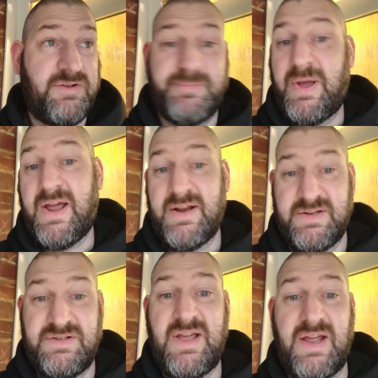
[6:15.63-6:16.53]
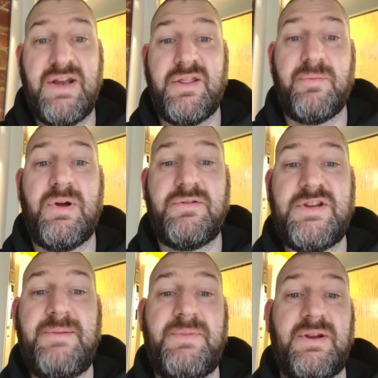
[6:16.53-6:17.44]
Japan has yet another world
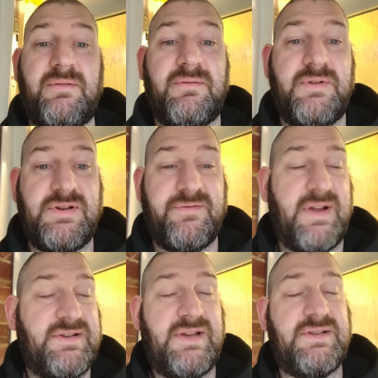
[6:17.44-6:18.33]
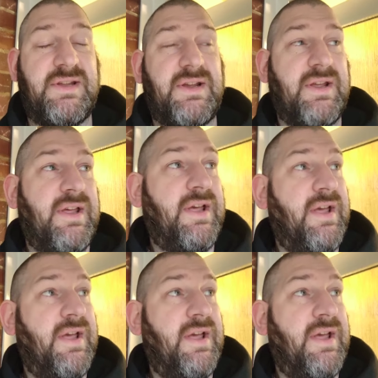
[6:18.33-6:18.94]
champion, which is fantastic.